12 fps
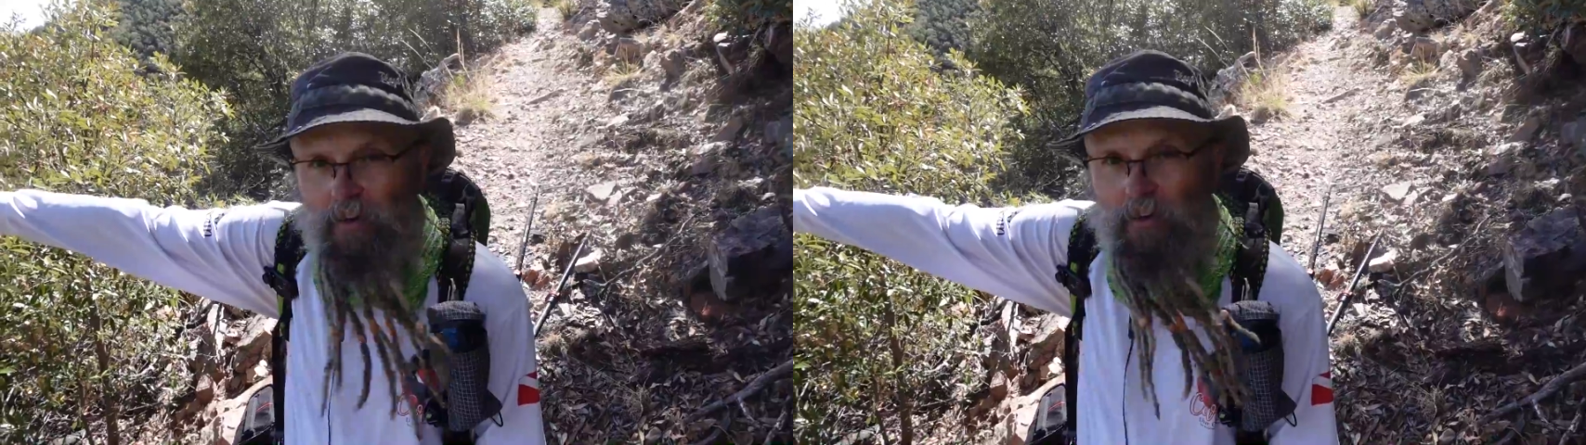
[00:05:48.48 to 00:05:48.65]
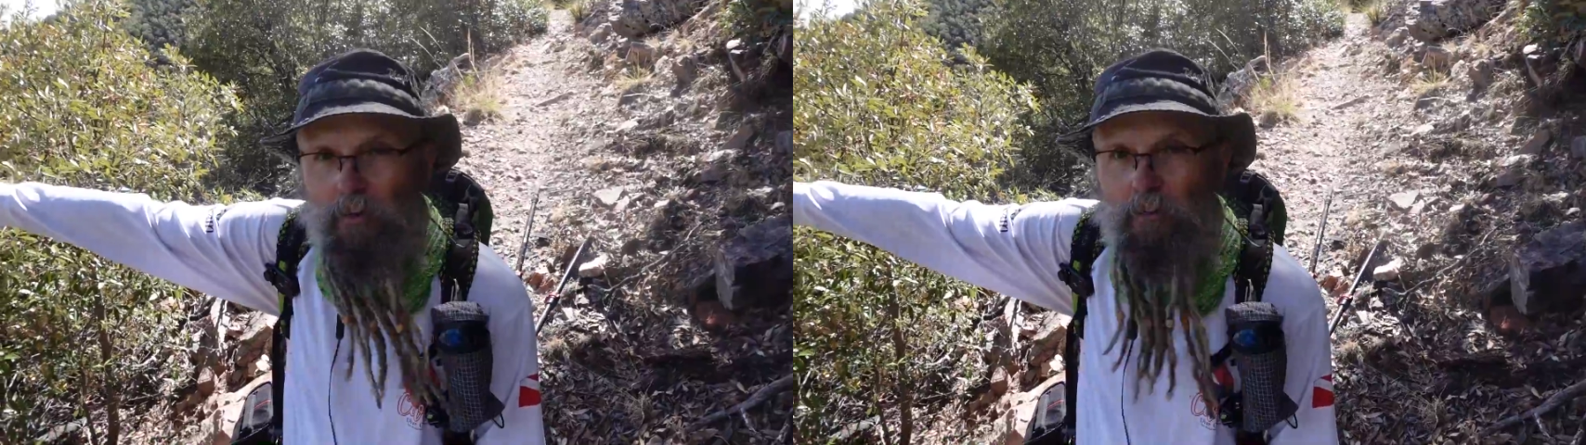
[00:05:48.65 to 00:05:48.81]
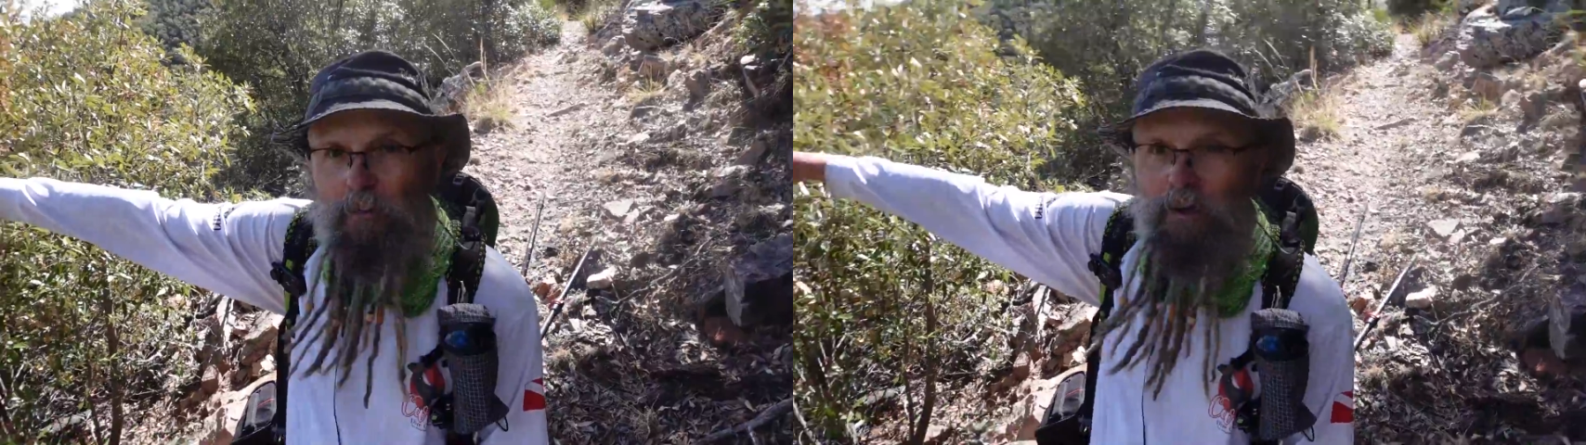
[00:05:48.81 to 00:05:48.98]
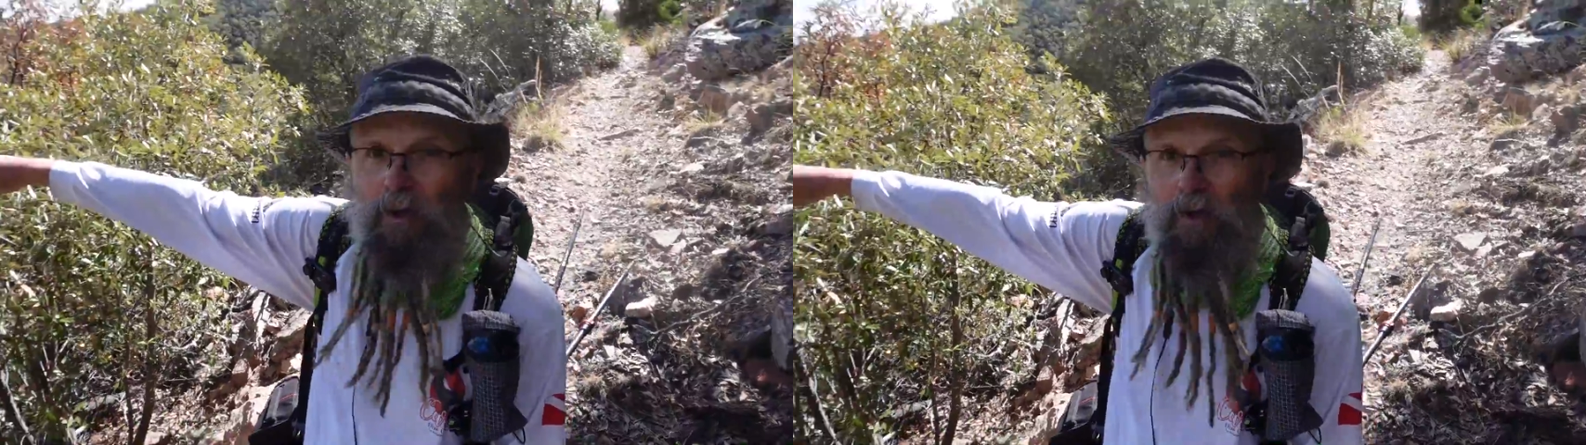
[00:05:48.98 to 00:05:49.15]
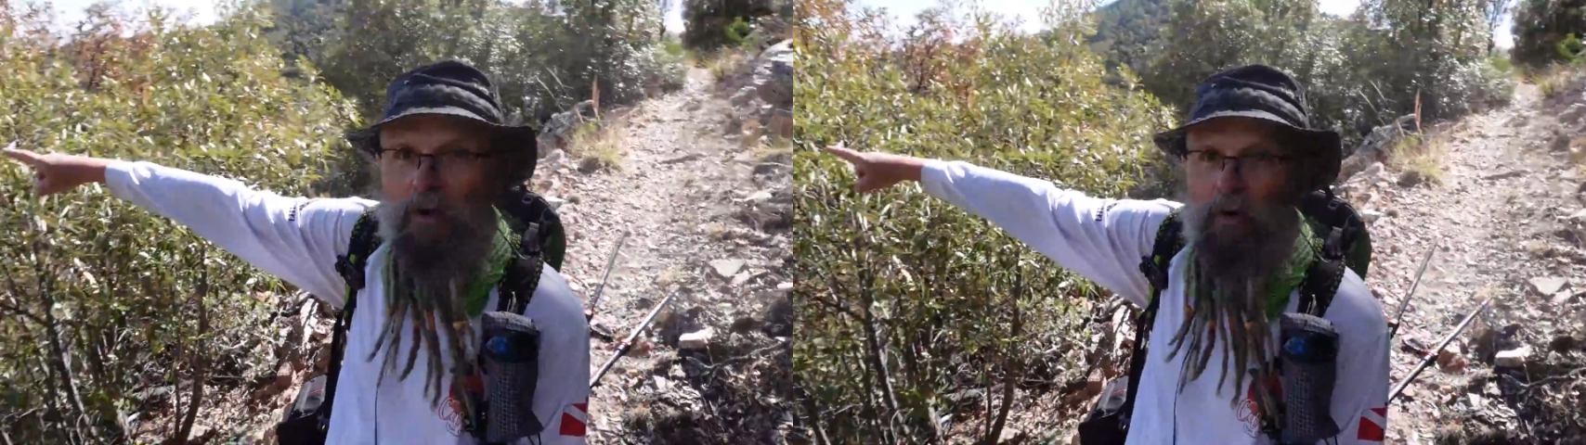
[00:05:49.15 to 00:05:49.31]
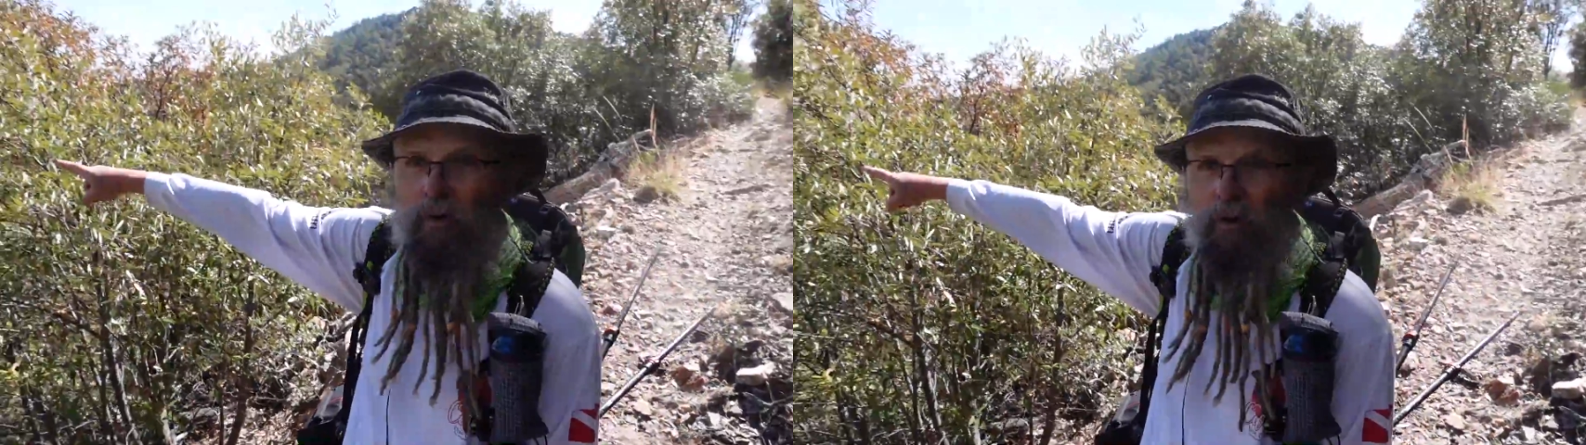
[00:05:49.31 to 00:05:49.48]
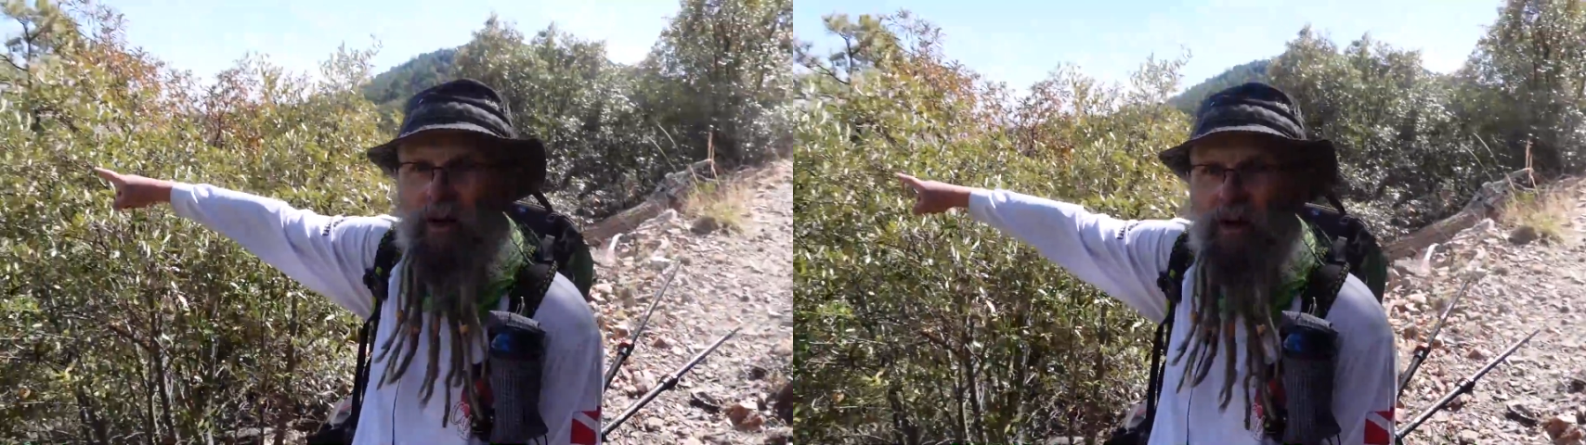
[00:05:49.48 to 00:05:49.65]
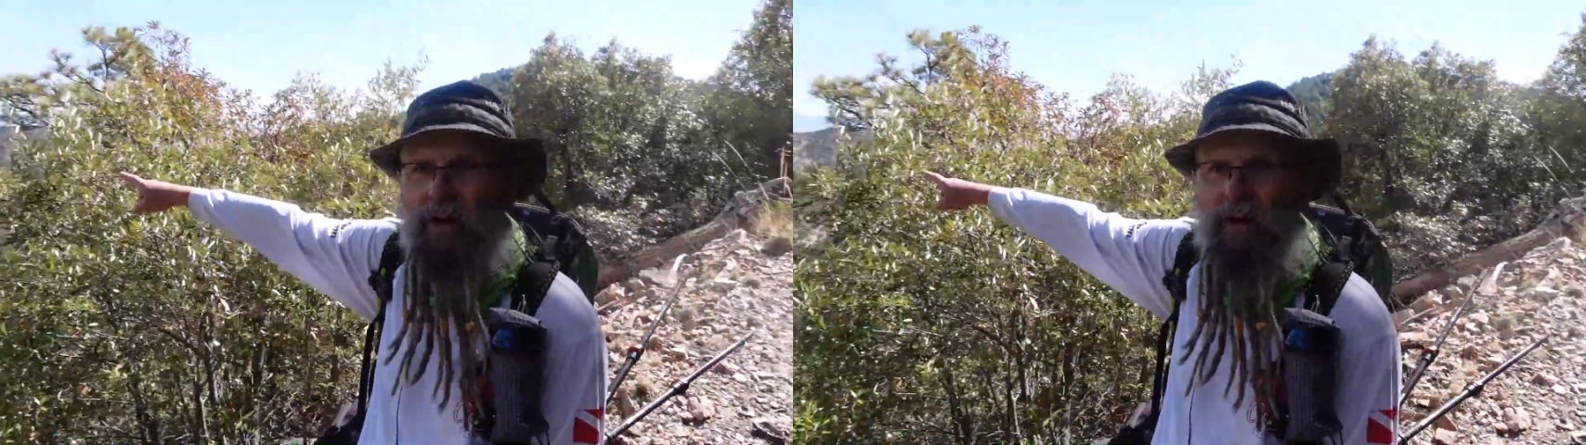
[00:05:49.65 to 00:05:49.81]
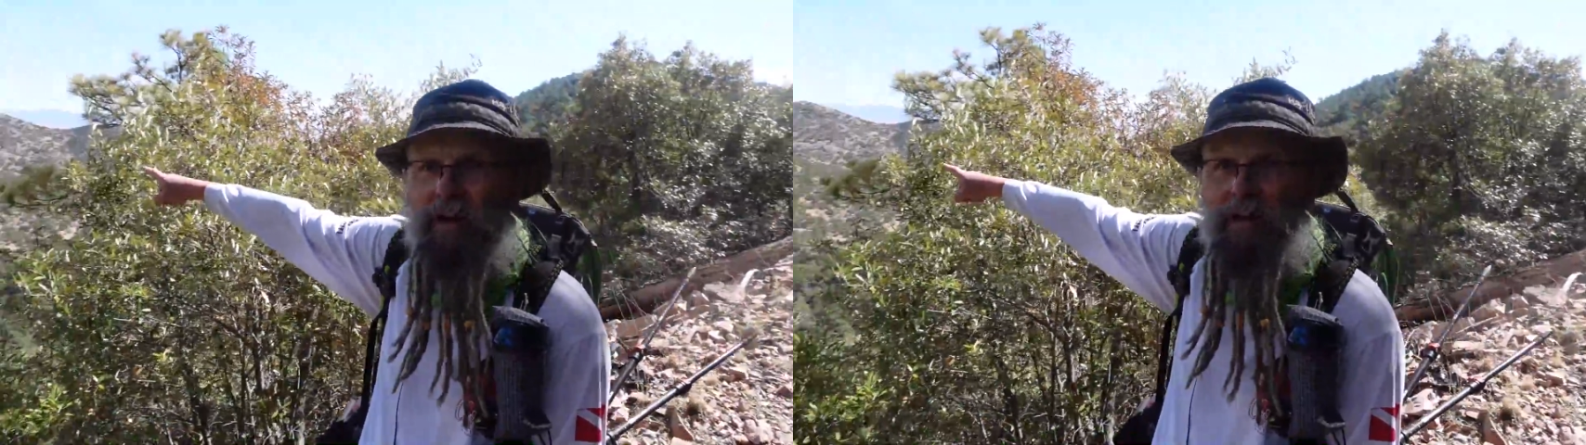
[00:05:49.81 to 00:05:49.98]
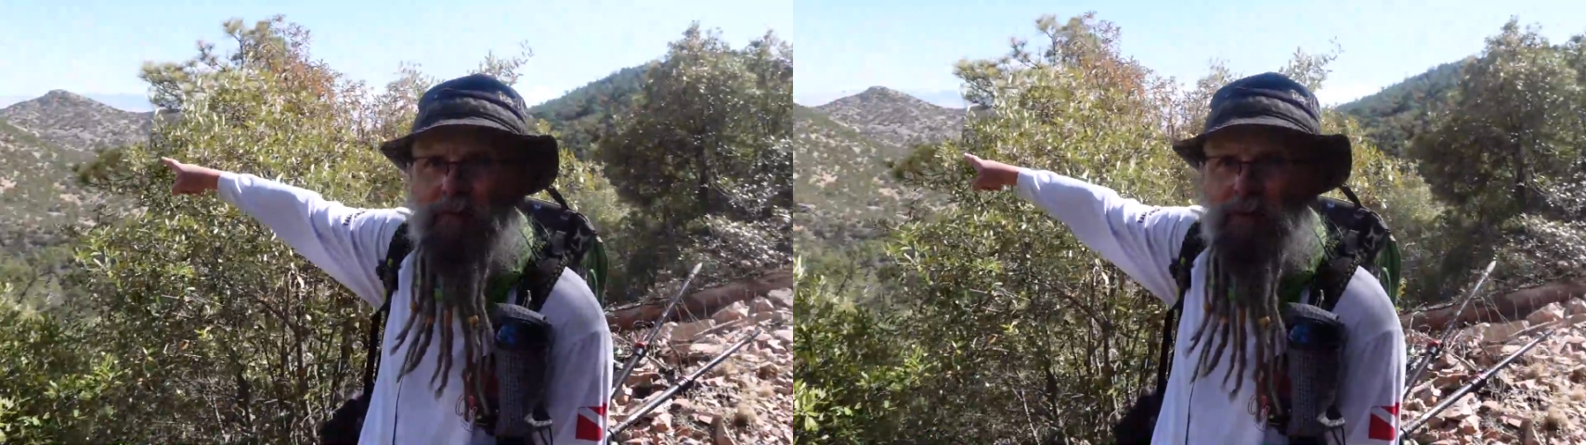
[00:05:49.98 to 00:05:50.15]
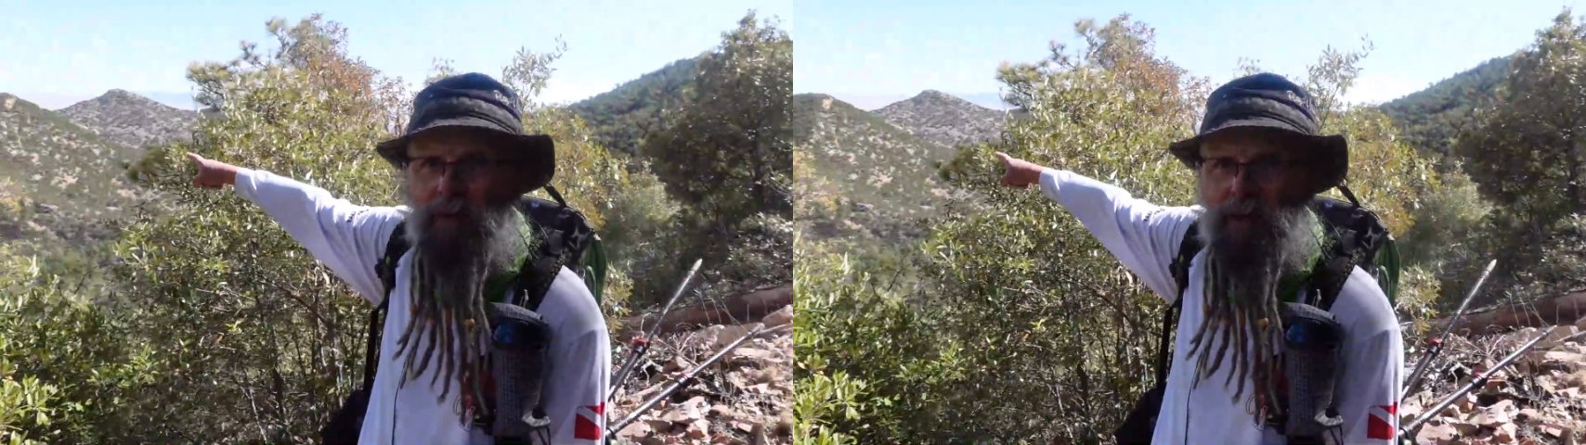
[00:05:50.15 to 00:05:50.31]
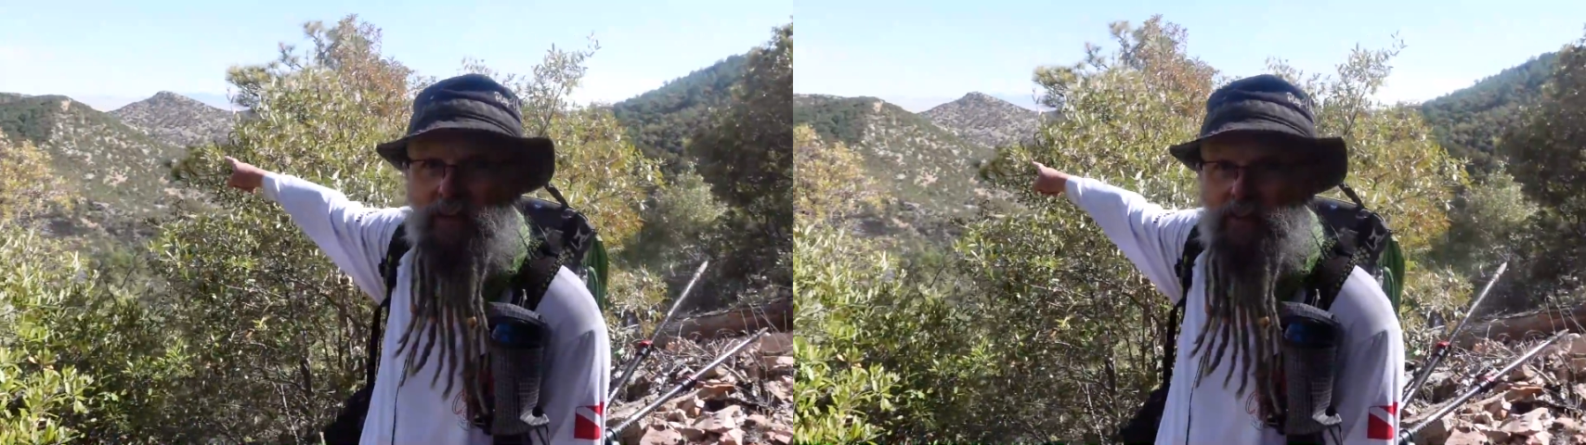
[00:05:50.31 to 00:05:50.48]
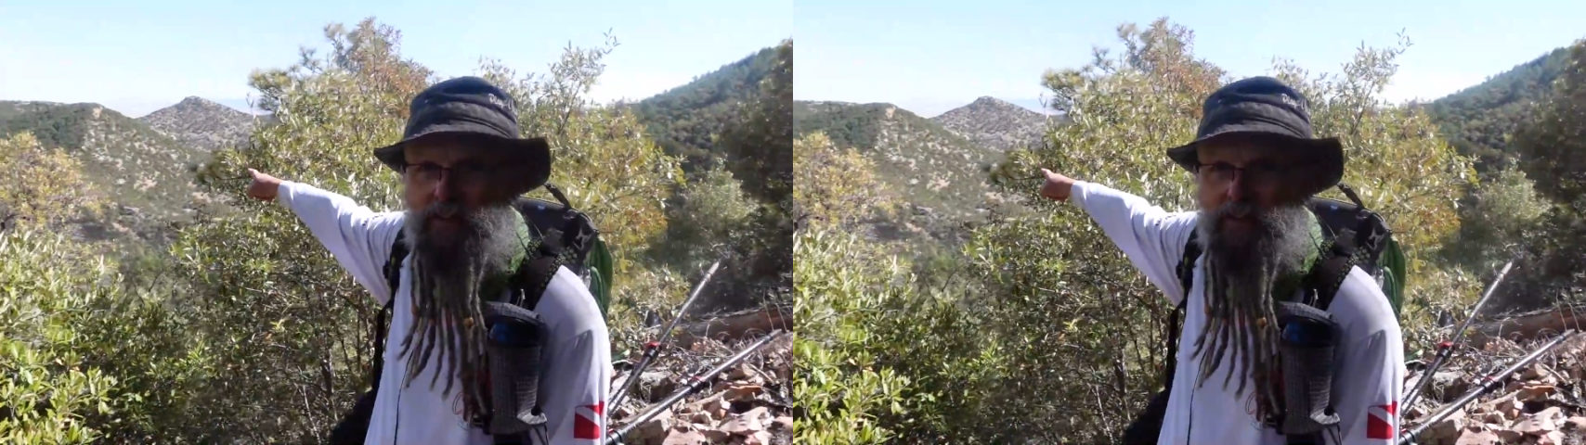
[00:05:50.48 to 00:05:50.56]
is where I'm gonna go. If you can't